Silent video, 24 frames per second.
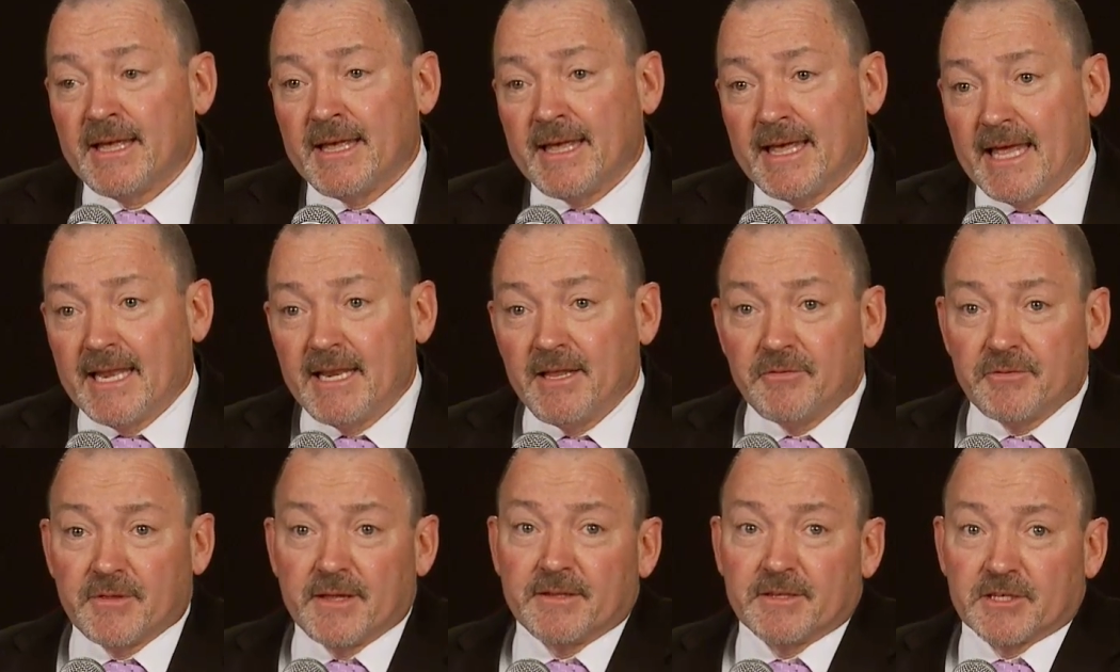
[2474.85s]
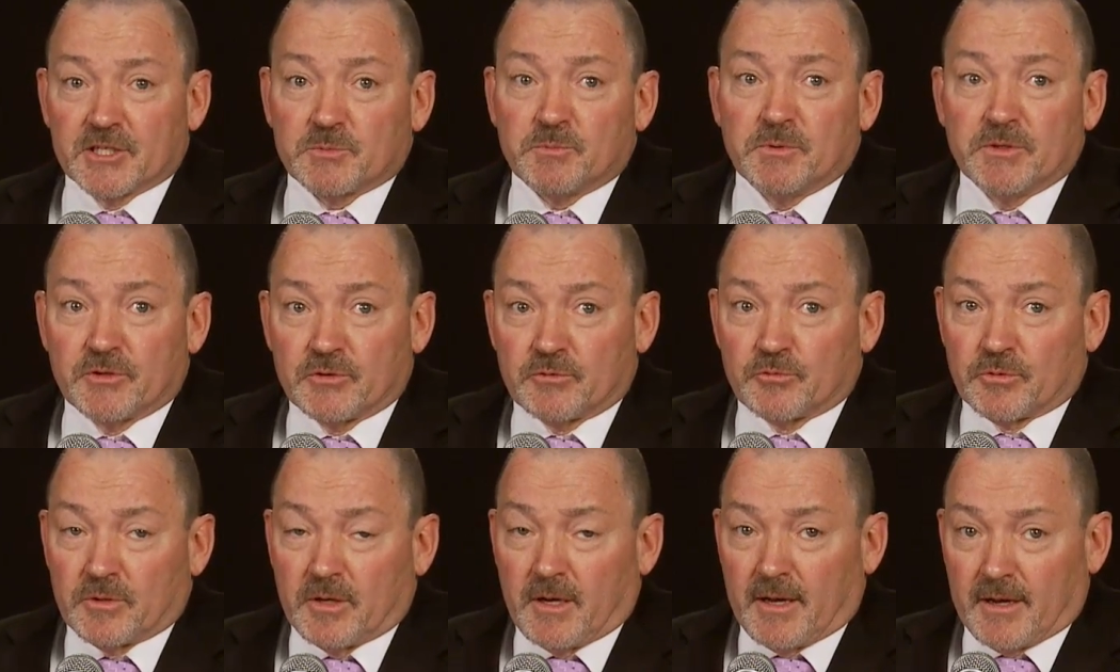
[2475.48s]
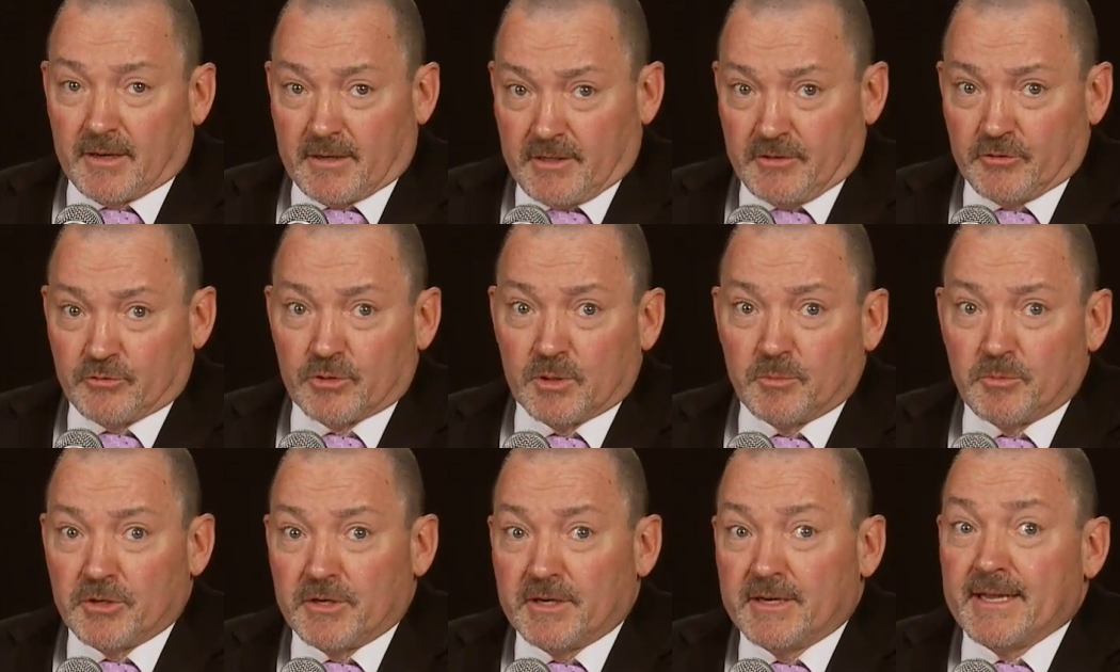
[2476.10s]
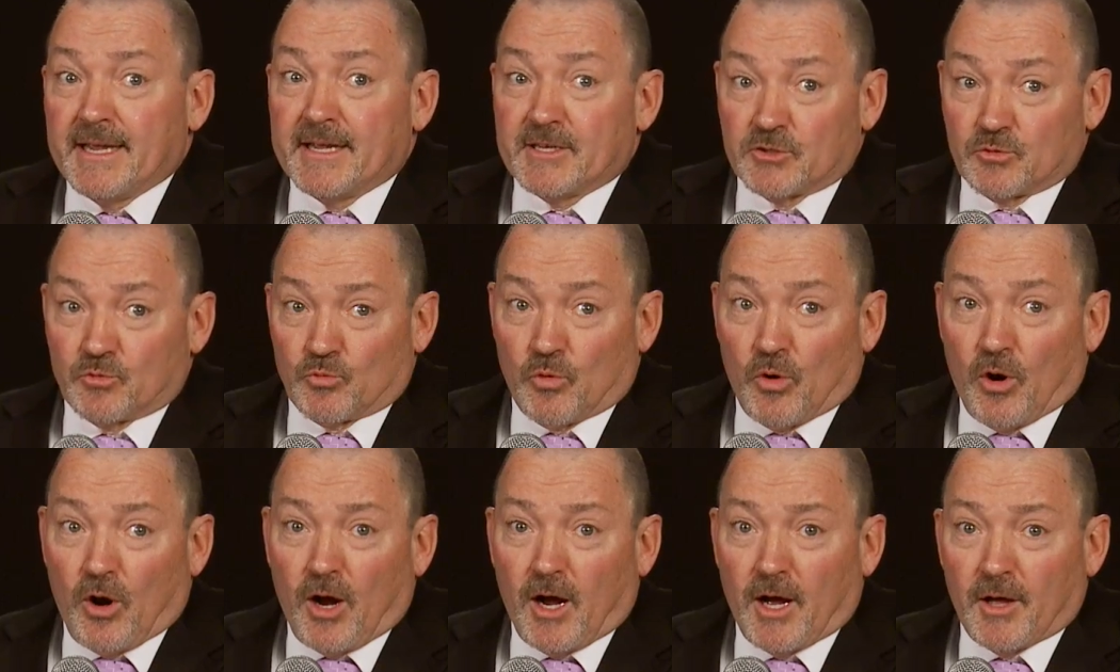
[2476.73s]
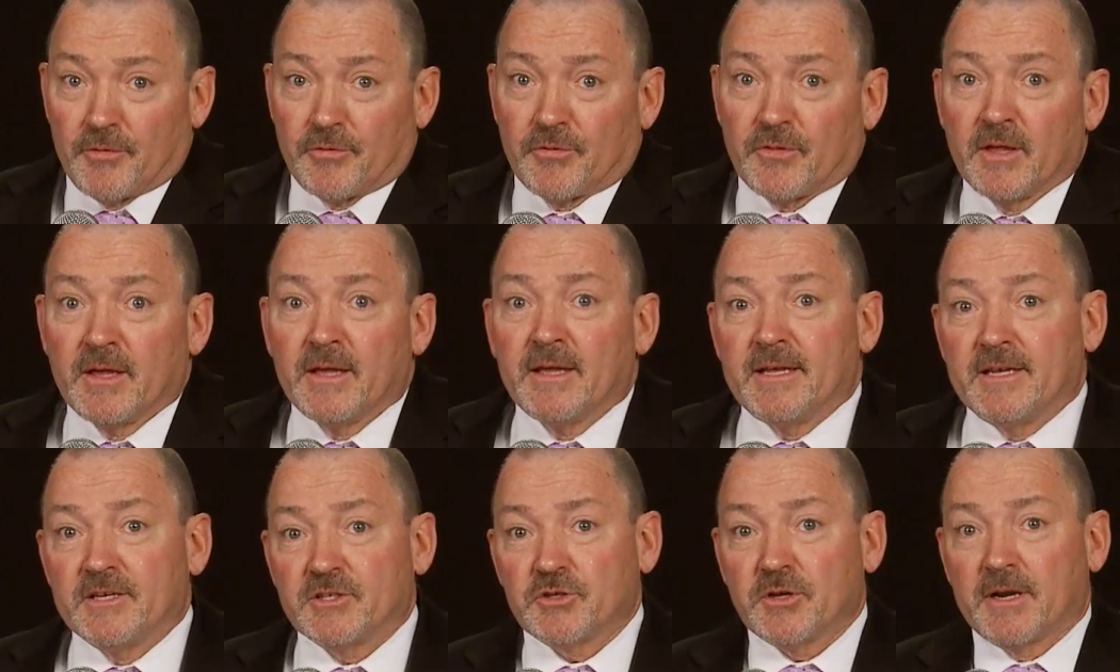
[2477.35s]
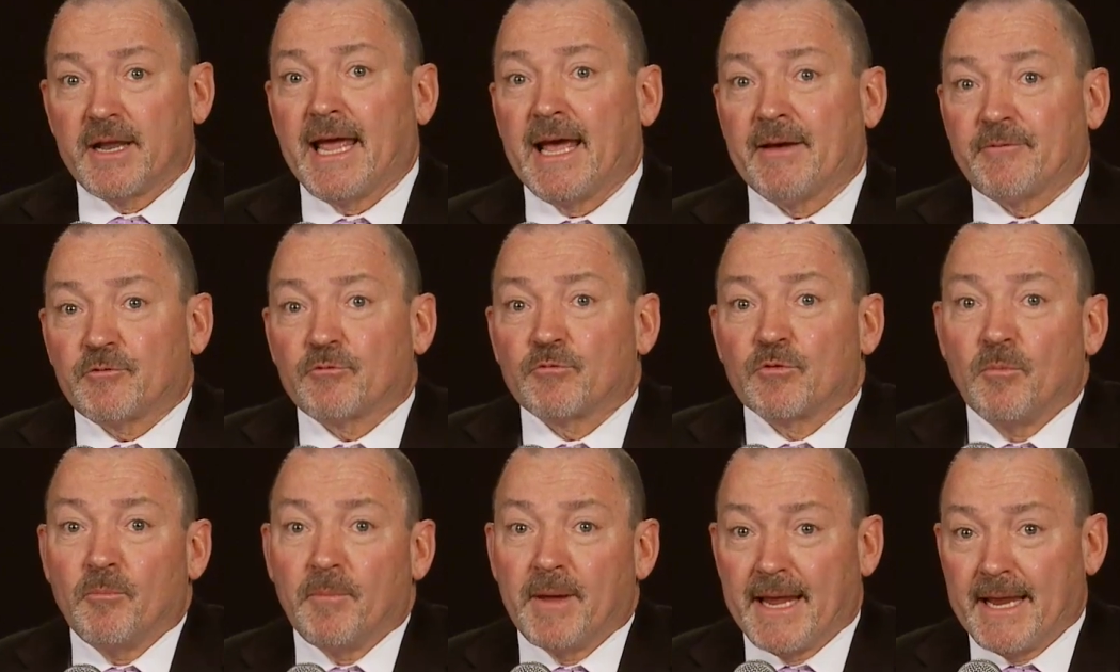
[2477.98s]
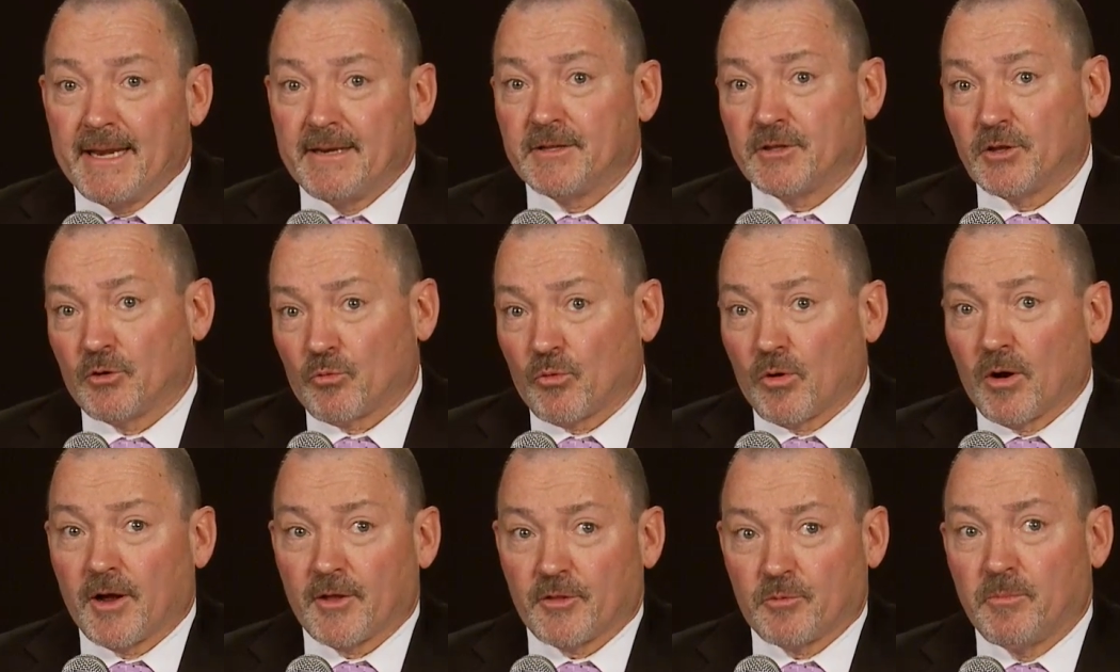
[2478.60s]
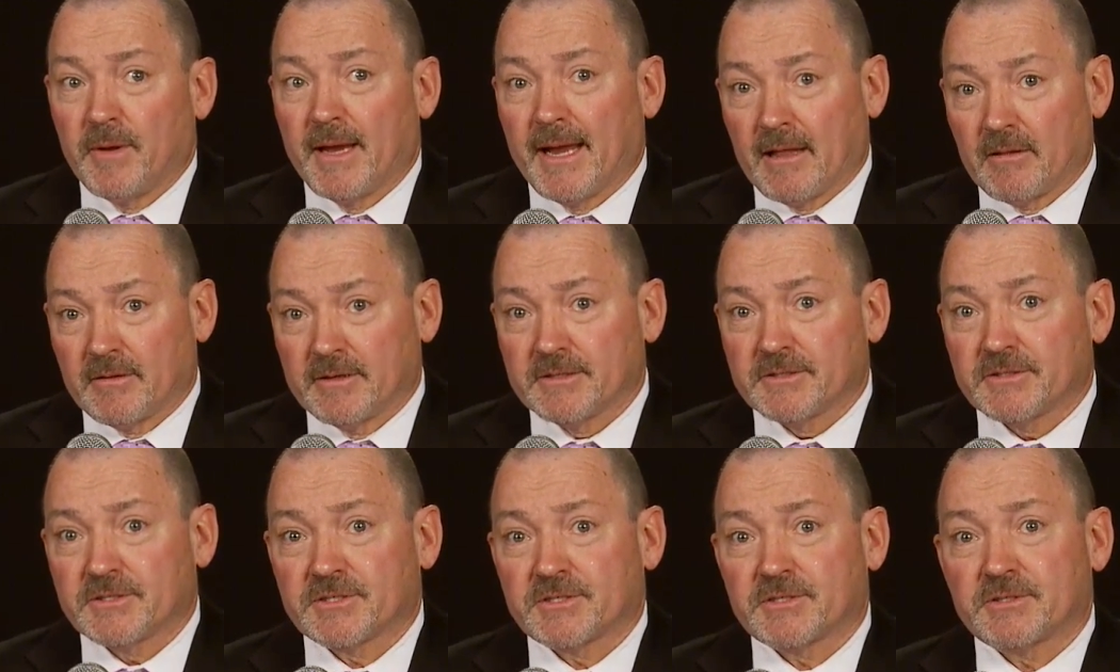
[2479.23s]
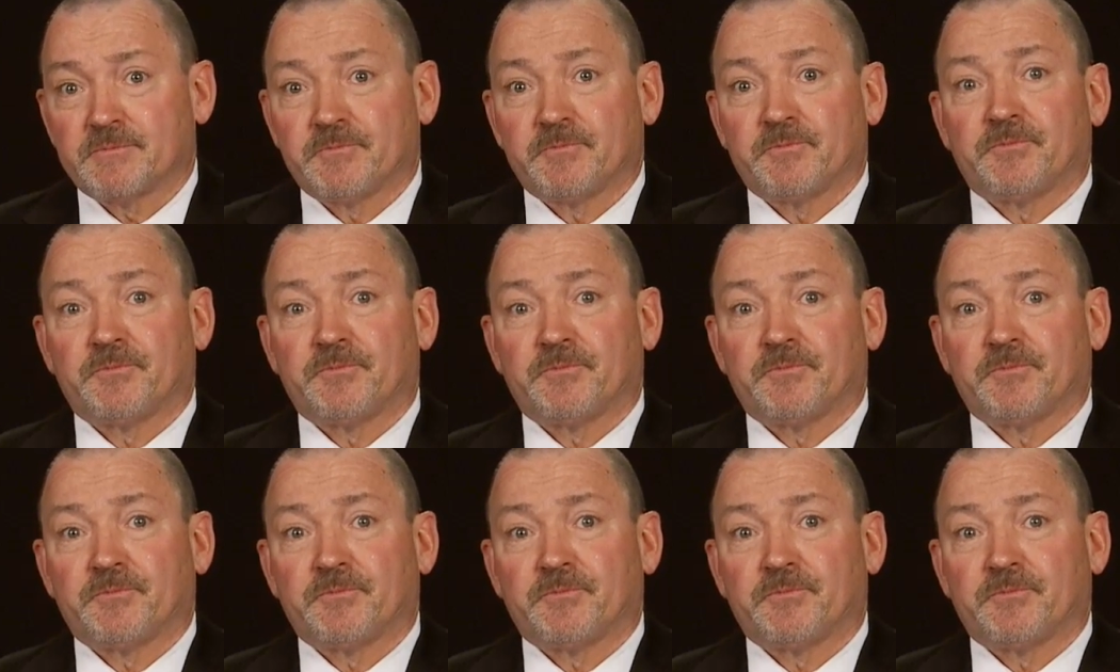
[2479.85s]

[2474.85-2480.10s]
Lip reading: Anything that's been contributed as Roth is going to have to remain in the Roth balance.